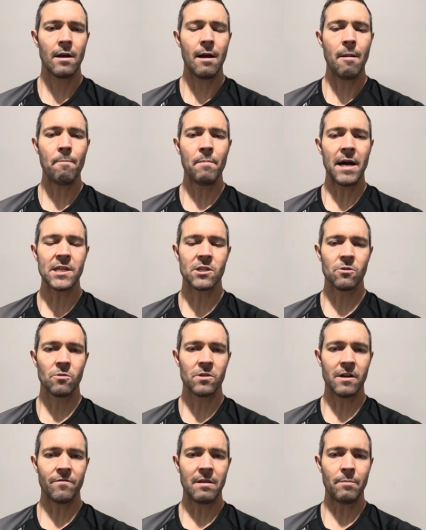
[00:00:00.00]

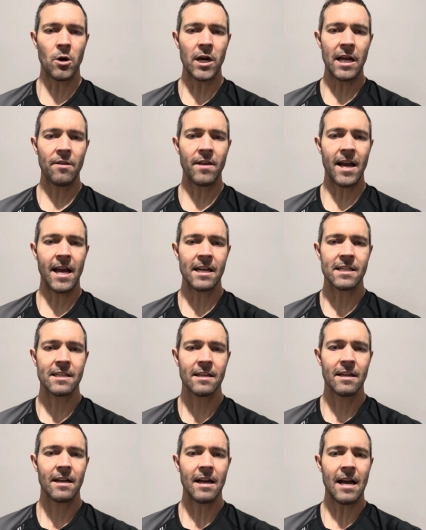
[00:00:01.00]
muscles of the body that
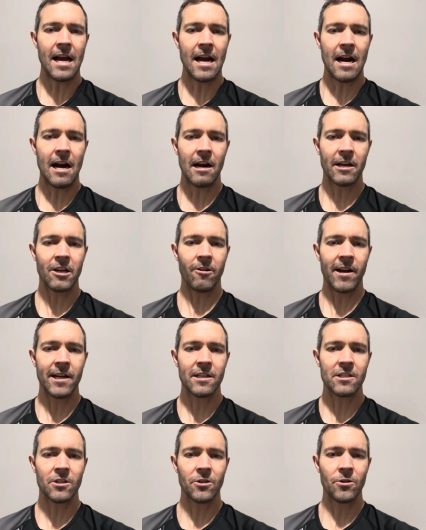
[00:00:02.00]
are going
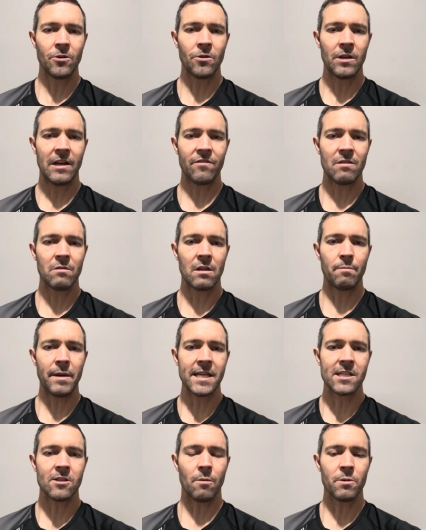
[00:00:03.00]
to give them the
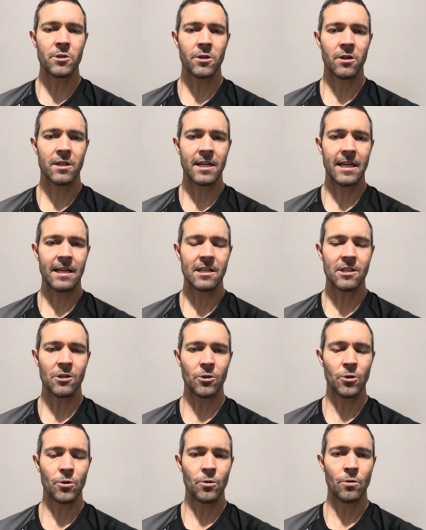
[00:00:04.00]
best opportunity
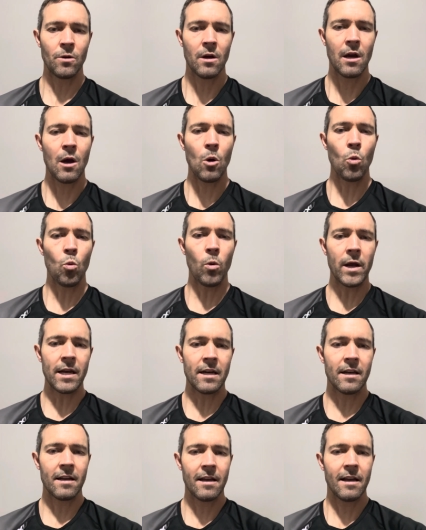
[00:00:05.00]
to
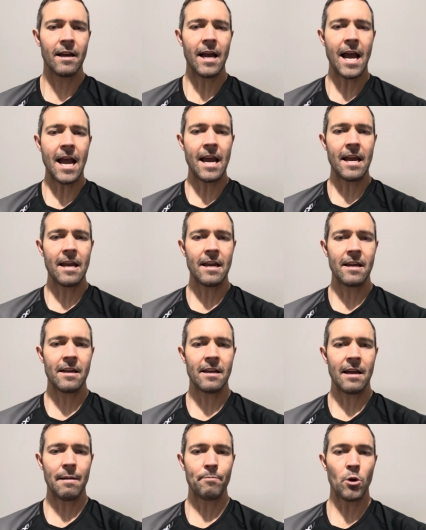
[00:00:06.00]
win
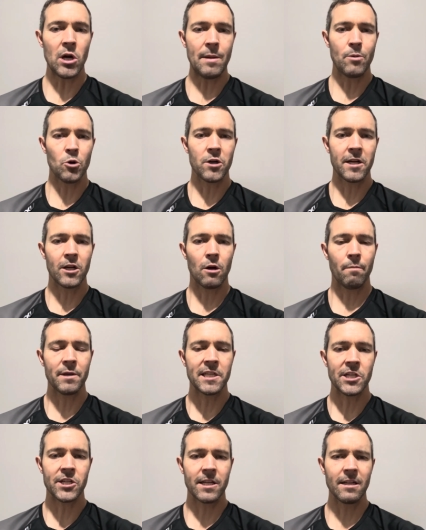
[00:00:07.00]
a bodybuilding
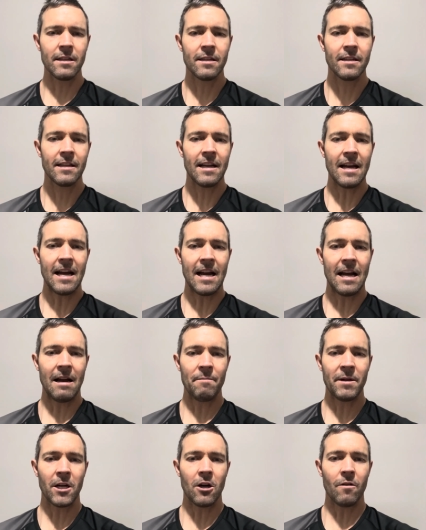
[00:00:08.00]
competition.
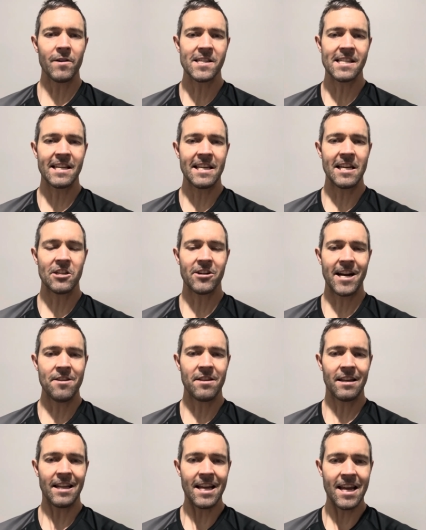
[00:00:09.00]
Obviously they train
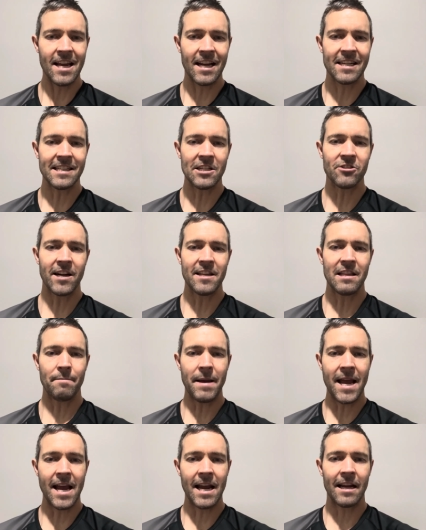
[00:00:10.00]
the legs, they train the
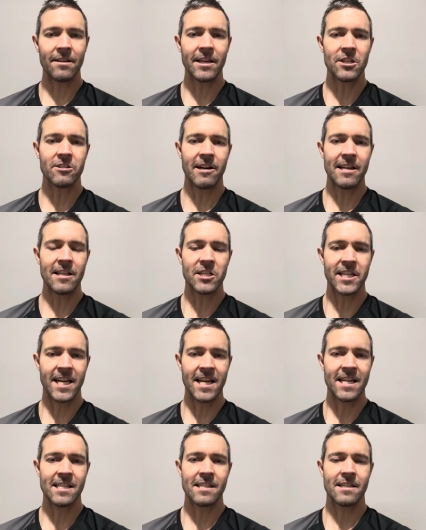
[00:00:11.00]
back, they train the
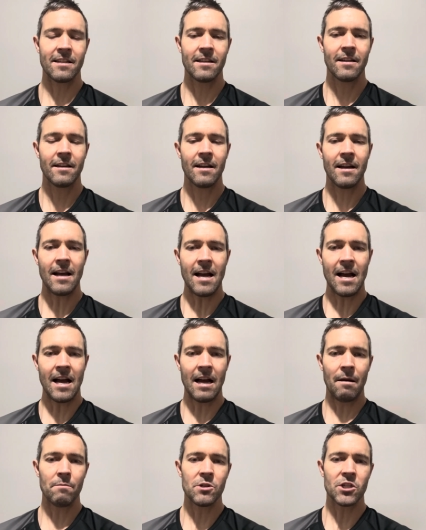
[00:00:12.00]
chest,
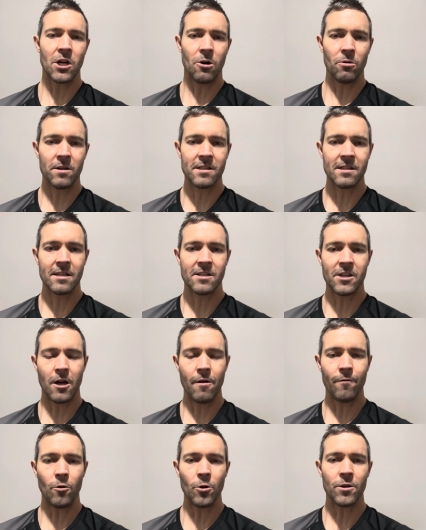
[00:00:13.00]
arms, shoulders, and
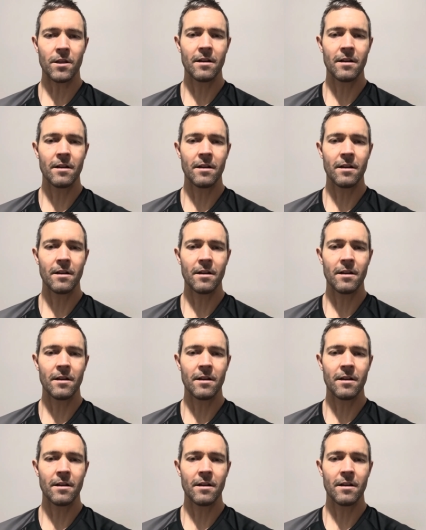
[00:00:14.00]
so forth.